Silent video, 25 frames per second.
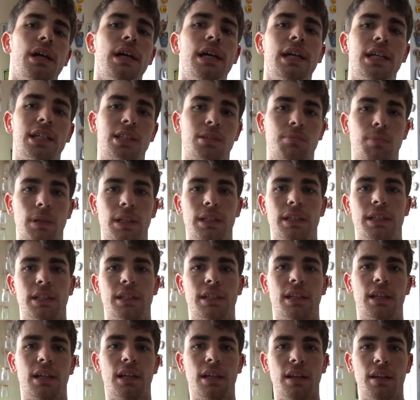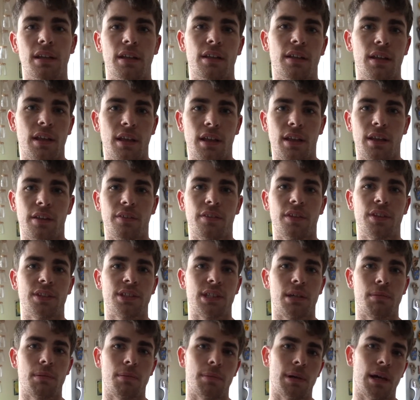spending the
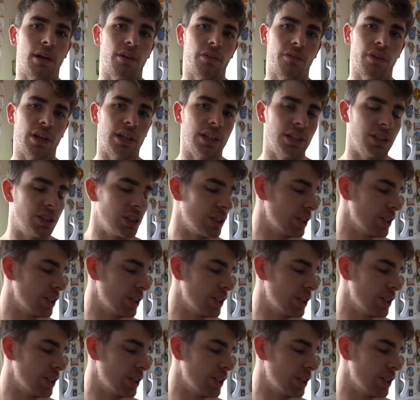same amount of energy.